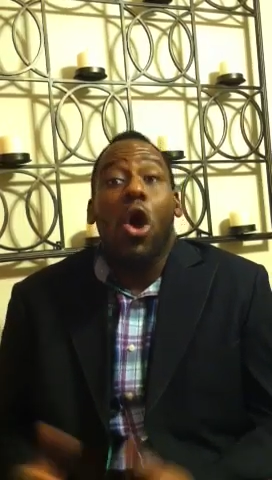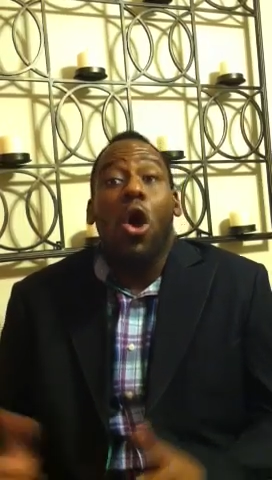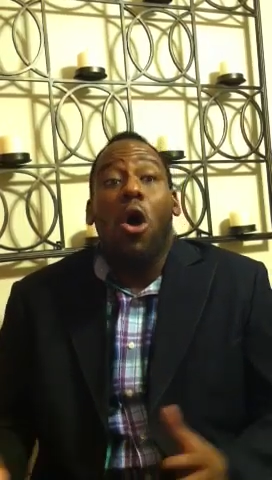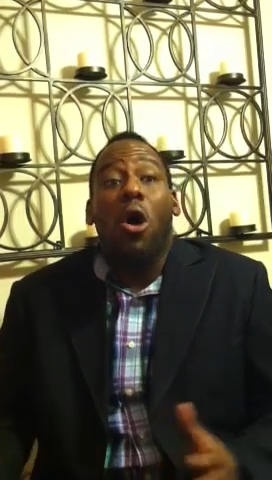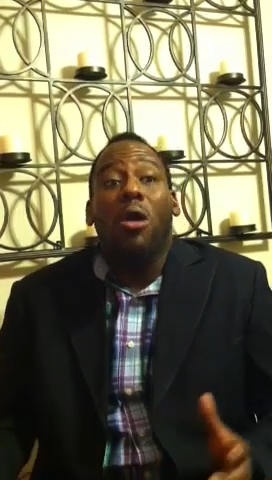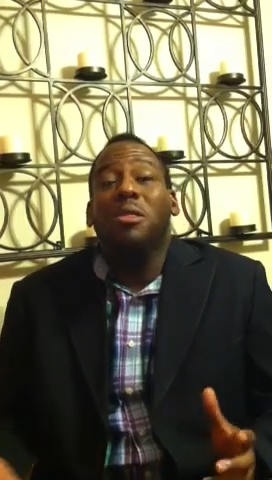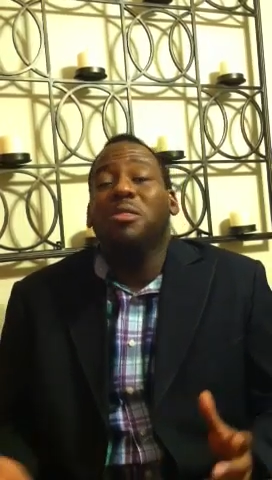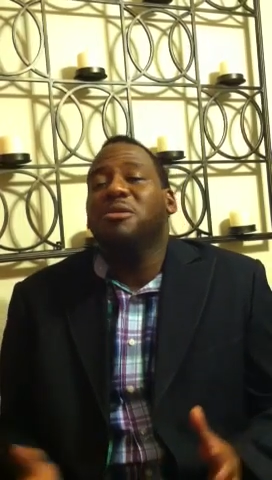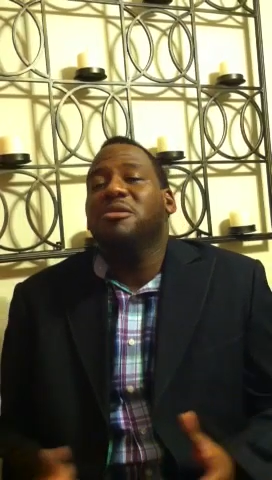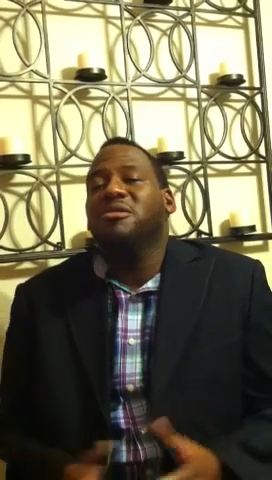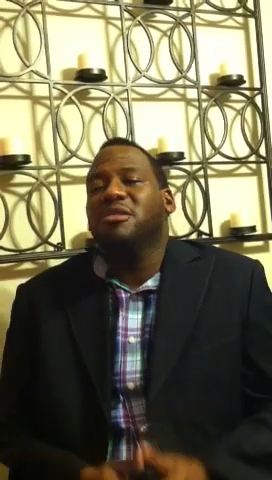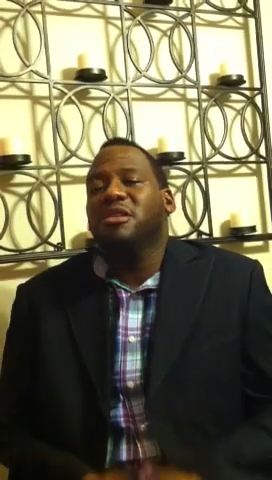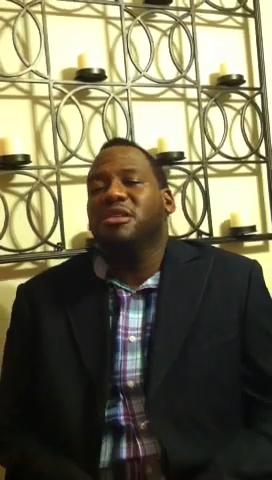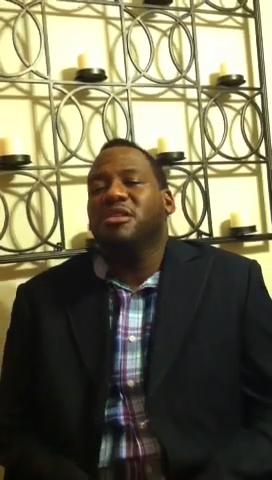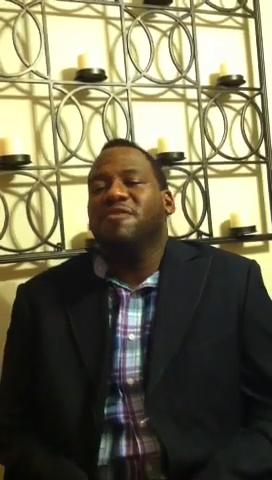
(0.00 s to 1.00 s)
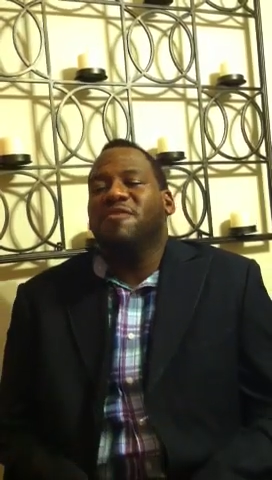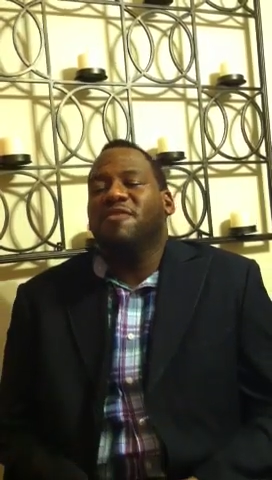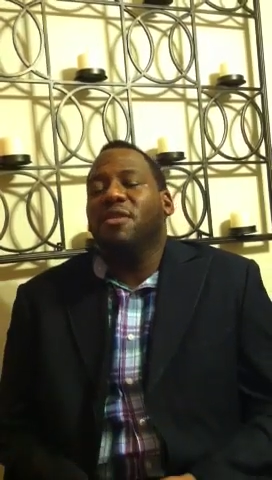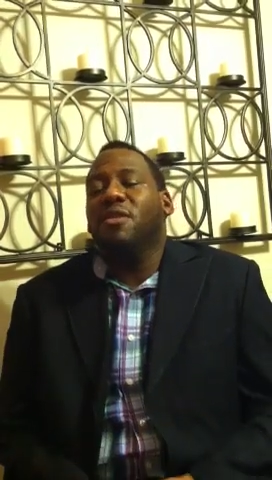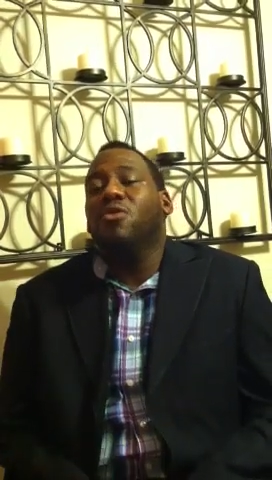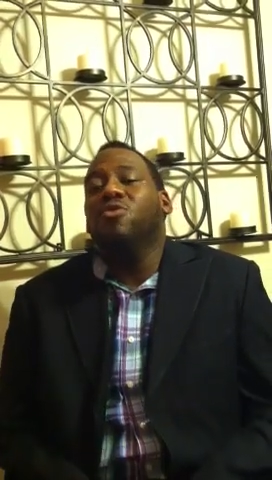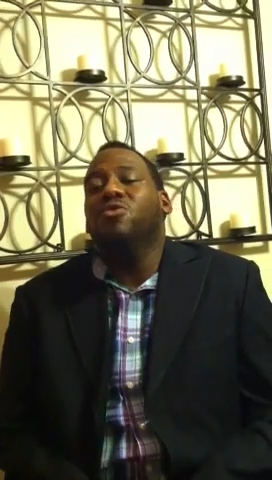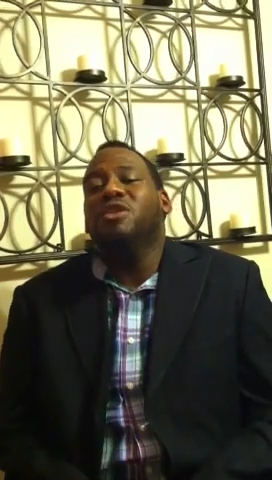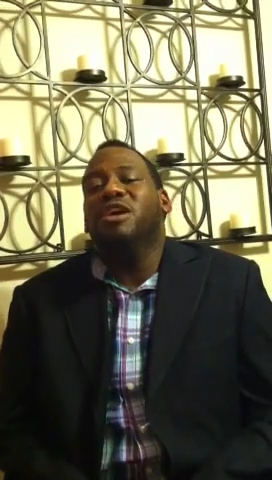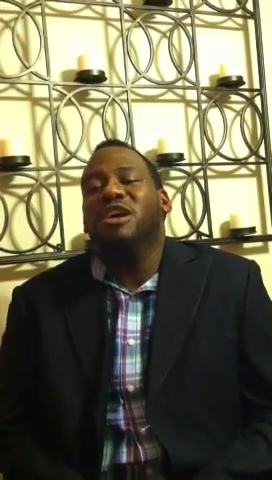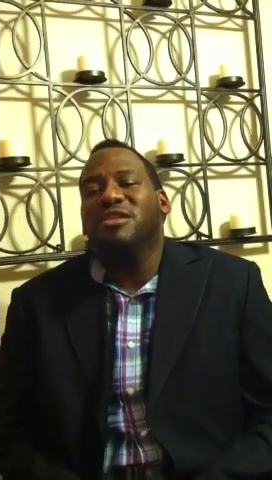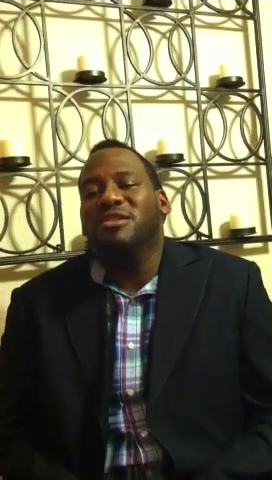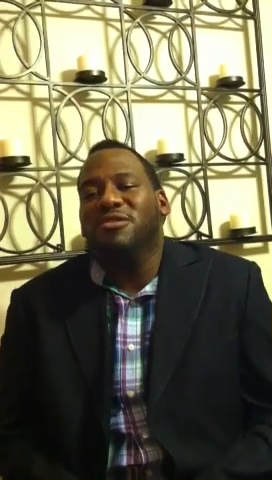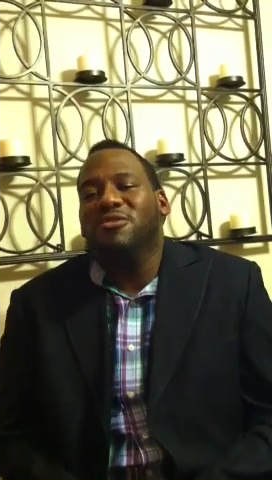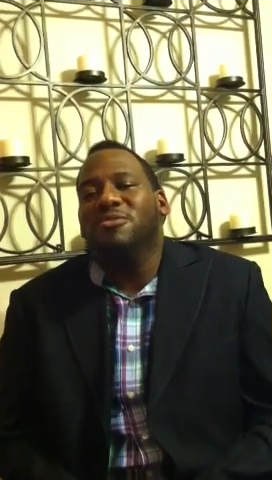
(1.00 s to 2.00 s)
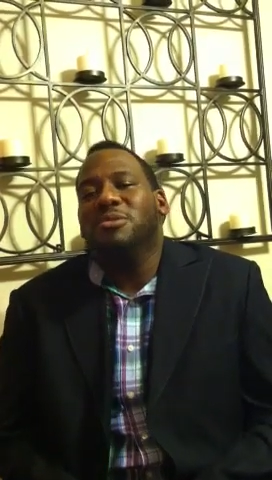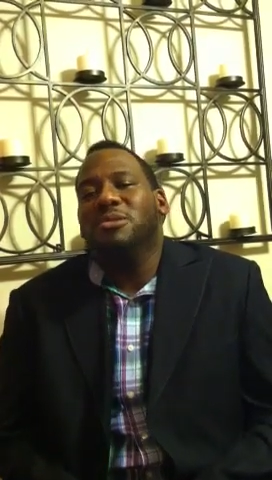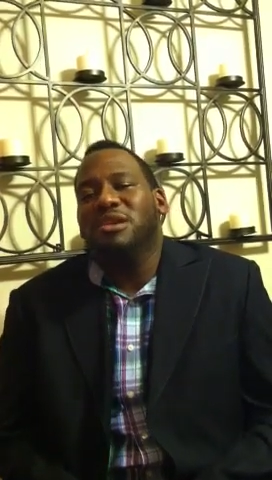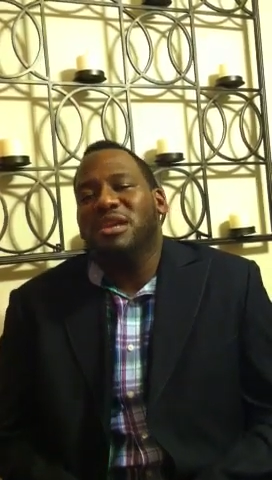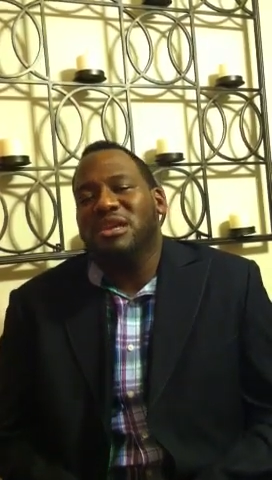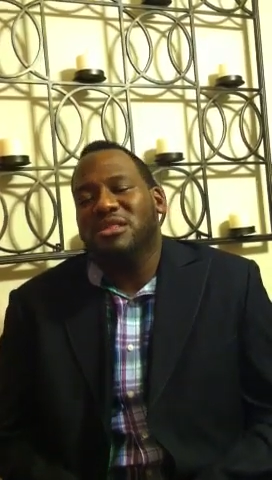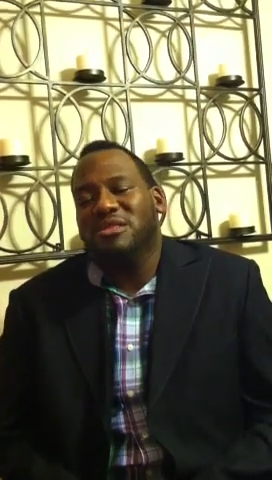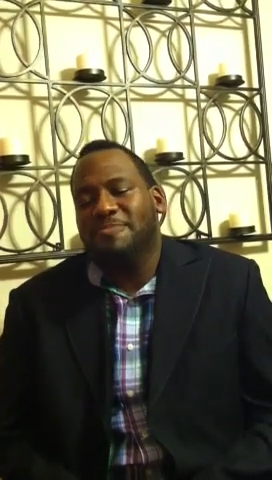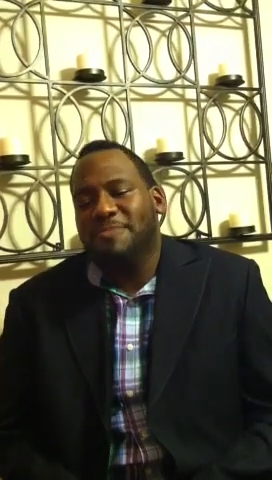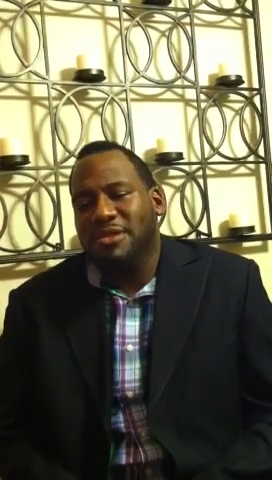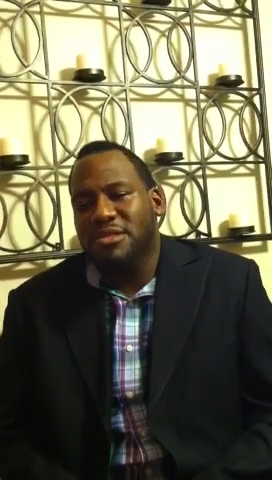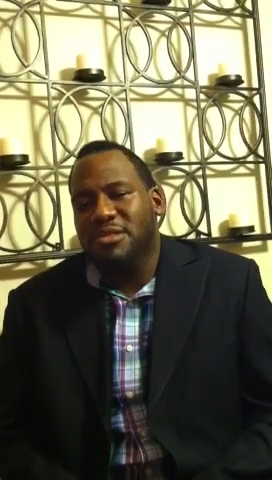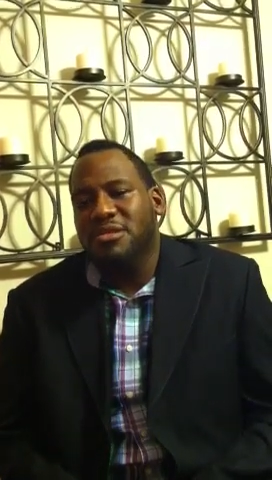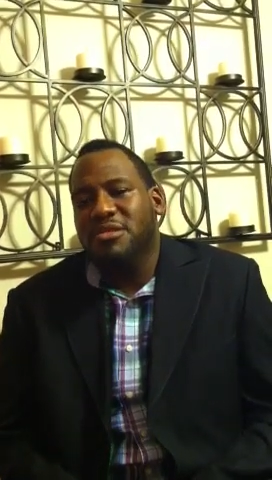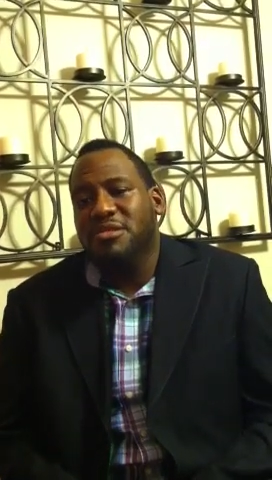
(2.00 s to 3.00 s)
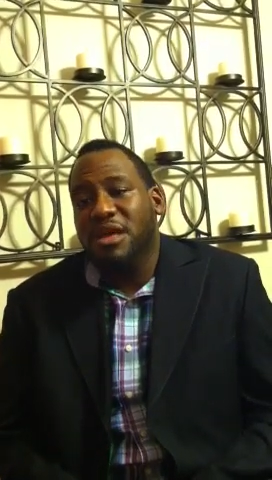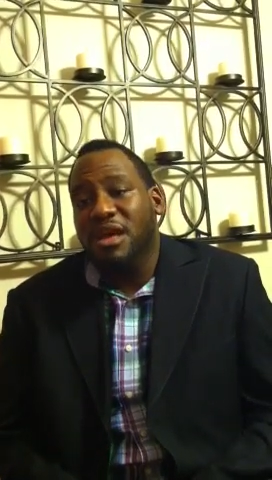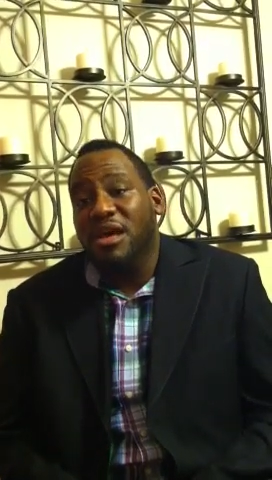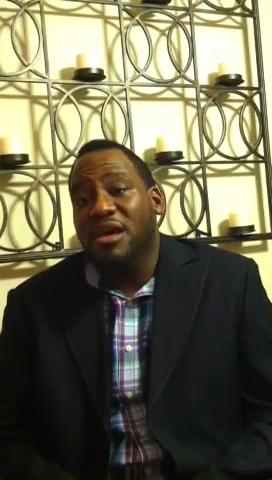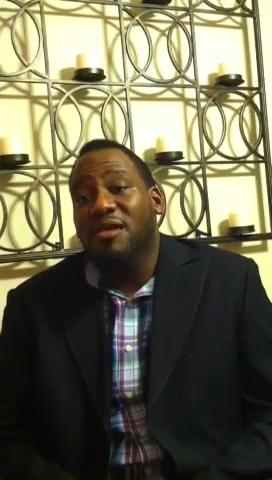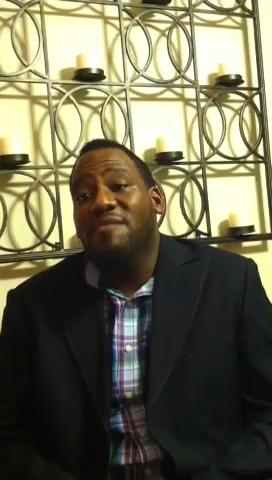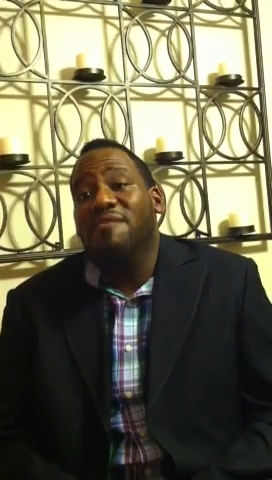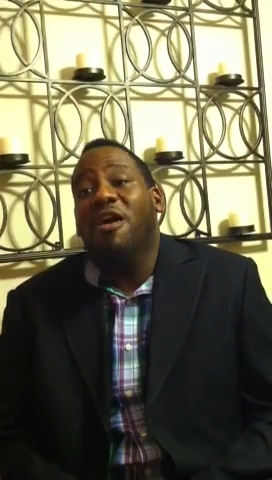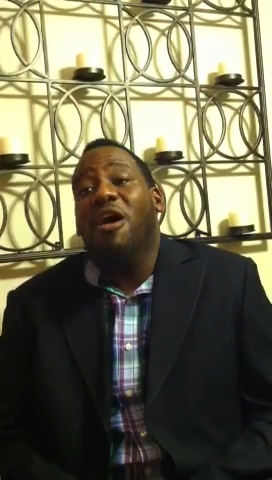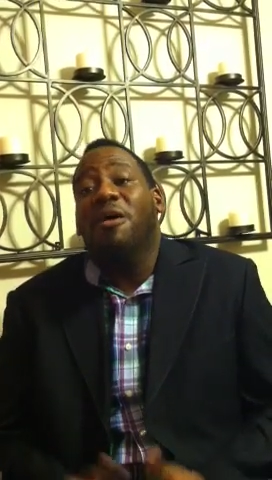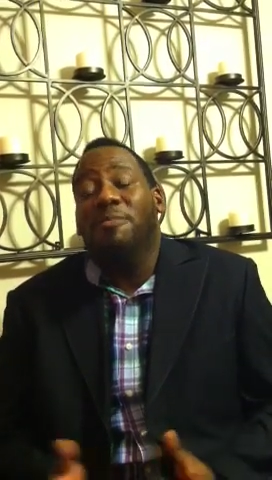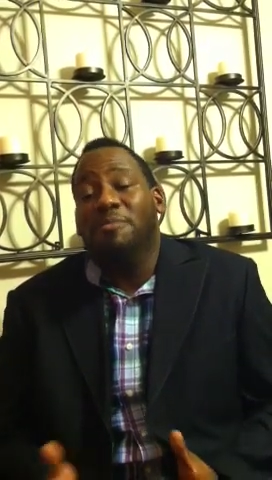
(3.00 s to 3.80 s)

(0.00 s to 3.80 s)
All of these things flowed under the expenses of our